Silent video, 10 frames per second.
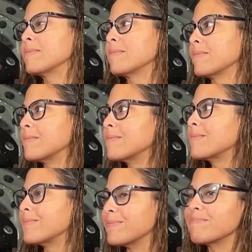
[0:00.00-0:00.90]

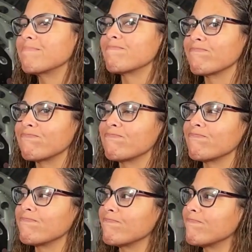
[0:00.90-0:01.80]

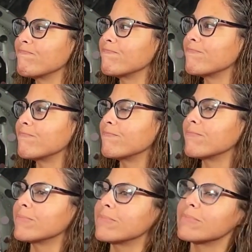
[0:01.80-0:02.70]

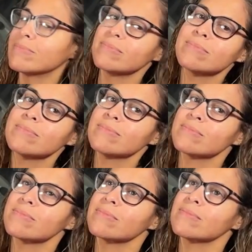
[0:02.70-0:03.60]

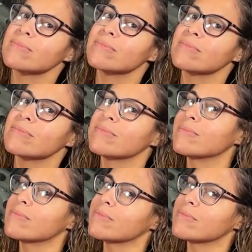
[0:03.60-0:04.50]

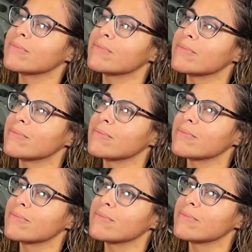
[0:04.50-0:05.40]

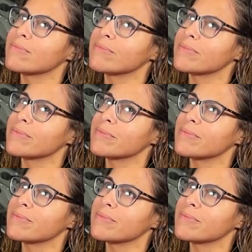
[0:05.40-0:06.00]
No words are spoken by the person on screen.